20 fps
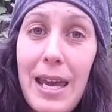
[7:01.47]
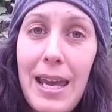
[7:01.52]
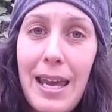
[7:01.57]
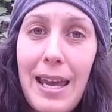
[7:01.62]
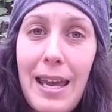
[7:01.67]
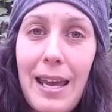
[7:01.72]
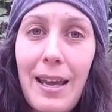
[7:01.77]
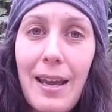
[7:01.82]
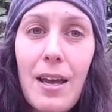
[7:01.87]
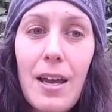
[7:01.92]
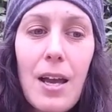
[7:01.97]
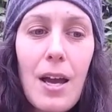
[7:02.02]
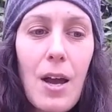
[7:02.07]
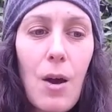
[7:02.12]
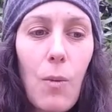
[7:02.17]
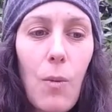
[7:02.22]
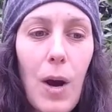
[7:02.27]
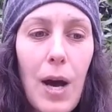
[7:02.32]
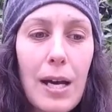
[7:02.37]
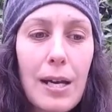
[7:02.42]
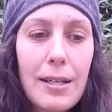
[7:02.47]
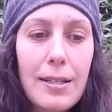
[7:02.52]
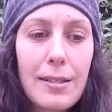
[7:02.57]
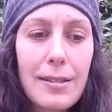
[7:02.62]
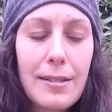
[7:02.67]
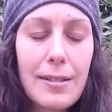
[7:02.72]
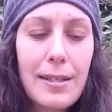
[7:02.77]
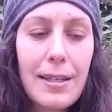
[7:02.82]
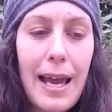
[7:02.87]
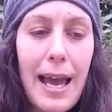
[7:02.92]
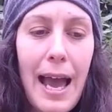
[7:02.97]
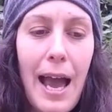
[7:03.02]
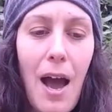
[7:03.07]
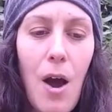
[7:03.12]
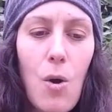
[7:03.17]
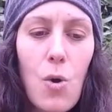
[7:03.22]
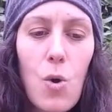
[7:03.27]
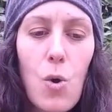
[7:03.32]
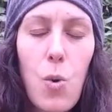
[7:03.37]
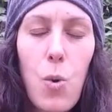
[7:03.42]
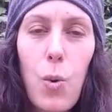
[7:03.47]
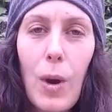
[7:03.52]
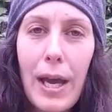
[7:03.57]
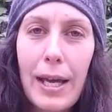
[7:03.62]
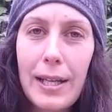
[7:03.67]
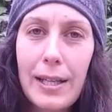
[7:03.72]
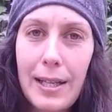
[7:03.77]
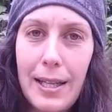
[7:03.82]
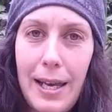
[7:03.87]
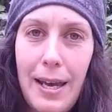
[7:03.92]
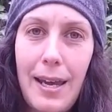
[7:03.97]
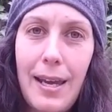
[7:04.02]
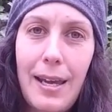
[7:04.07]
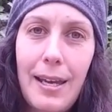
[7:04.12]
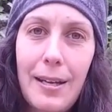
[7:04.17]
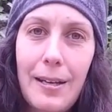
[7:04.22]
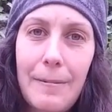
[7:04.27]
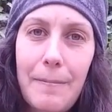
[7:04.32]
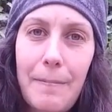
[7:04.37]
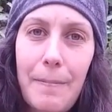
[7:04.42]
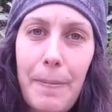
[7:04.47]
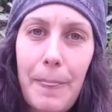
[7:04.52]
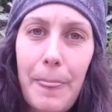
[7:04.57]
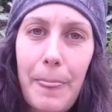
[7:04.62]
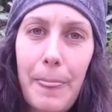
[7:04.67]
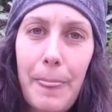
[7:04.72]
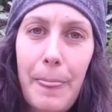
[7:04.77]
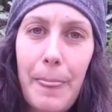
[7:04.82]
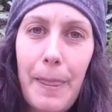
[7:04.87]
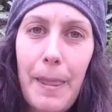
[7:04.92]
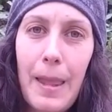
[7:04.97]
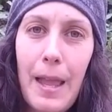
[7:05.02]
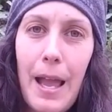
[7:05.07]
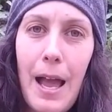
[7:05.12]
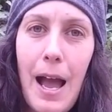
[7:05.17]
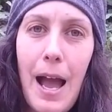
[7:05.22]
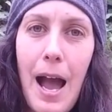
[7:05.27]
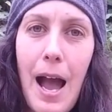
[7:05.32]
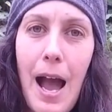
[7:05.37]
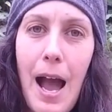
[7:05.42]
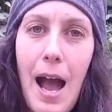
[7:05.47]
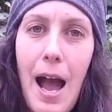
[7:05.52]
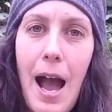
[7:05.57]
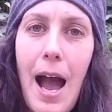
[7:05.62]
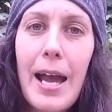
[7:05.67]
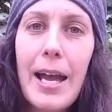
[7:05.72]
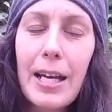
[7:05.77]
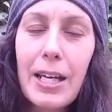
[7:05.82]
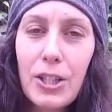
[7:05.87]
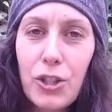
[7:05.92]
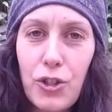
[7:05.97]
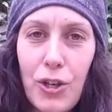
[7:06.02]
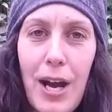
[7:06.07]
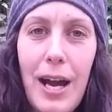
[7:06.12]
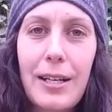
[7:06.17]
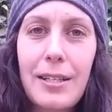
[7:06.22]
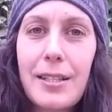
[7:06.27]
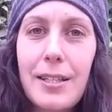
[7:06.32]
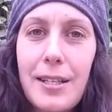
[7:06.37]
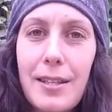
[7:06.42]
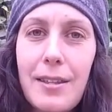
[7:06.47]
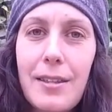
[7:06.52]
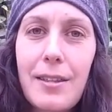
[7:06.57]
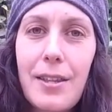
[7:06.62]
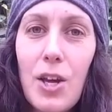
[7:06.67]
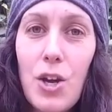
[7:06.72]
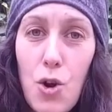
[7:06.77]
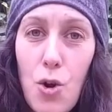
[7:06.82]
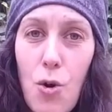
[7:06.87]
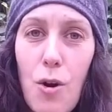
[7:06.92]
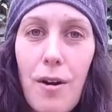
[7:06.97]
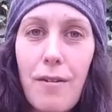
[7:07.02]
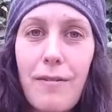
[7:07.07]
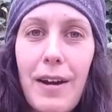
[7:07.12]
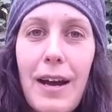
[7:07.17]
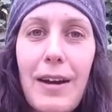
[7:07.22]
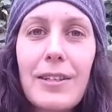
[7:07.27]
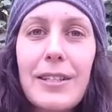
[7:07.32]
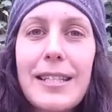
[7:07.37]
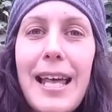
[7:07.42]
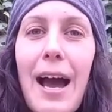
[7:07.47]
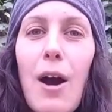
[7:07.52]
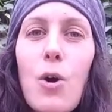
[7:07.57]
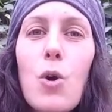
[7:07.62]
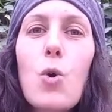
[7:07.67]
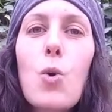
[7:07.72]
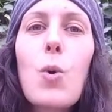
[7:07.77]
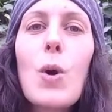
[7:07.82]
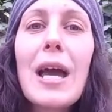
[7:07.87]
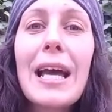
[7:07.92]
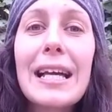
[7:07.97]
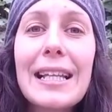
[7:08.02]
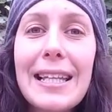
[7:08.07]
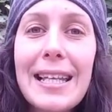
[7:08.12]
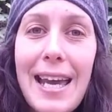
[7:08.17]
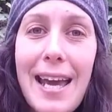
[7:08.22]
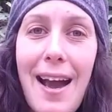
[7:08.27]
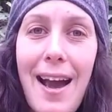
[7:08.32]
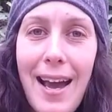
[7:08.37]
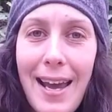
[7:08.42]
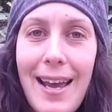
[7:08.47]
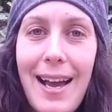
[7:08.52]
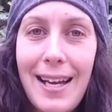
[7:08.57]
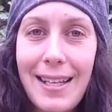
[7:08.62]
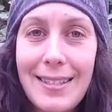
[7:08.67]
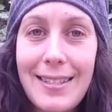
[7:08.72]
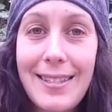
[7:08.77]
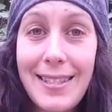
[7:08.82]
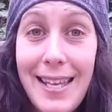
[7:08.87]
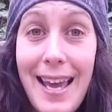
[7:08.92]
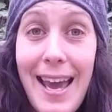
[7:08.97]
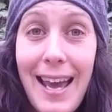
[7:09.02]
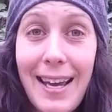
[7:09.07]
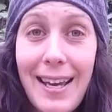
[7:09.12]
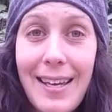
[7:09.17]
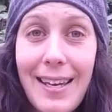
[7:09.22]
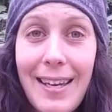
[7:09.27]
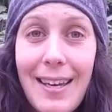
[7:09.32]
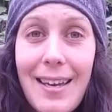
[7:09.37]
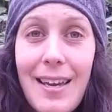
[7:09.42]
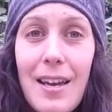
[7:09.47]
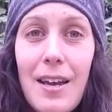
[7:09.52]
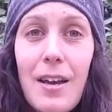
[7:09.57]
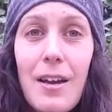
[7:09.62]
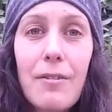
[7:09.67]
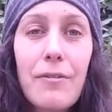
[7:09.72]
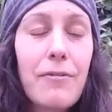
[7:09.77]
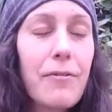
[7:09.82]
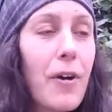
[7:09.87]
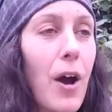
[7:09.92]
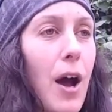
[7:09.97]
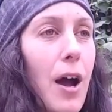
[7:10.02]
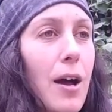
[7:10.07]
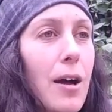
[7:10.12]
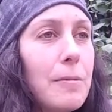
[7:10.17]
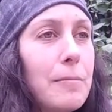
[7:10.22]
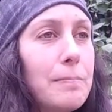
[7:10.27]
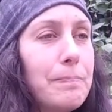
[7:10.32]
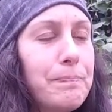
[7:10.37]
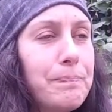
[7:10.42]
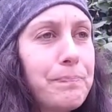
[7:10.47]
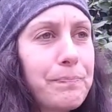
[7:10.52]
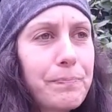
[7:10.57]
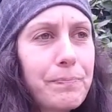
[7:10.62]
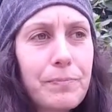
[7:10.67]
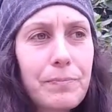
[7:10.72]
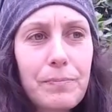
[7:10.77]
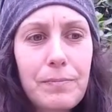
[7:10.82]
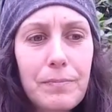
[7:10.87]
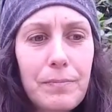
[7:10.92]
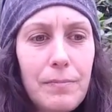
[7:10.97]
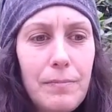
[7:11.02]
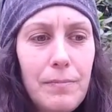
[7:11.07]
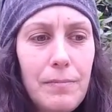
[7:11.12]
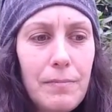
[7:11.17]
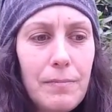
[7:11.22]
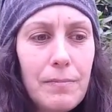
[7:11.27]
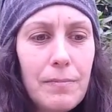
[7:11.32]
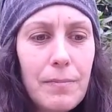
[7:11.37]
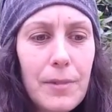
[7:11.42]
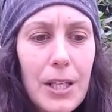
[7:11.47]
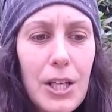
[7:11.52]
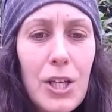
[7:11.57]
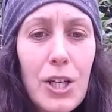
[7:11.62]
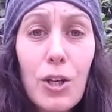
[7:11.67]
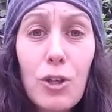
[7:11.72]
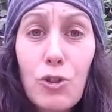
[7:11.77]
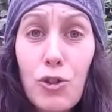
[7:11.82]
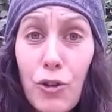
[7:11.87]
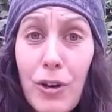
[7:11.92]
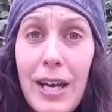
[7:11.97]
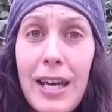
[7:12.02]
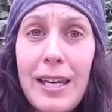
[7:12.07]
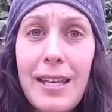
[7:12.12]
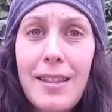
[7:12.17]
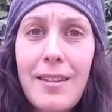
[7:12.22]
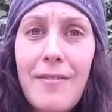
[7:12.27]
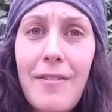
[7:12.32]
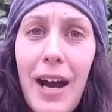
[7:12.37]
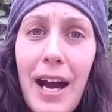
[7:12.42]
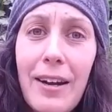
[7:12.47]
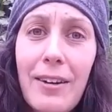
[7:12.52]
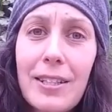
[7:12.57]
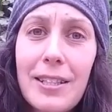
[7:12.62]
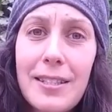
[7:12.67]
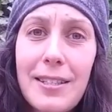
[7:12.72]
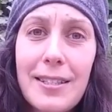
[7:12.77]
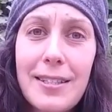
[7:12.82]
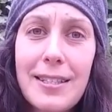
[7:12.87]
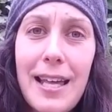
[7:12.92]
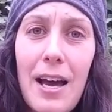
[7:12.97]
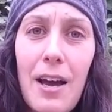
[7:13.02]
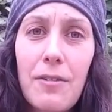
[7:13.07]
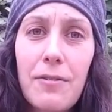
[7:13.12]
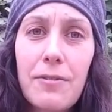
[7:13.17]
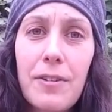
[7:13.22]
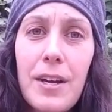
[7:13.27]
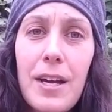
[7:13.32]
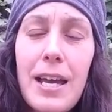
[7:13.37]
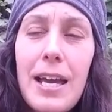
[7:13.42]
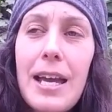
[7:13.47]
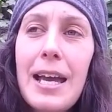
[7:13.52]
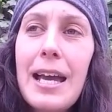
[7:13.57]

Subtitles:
me was how quickly I contracted the norovirus, how quickly I got sick from, you know, drinking the virus itself.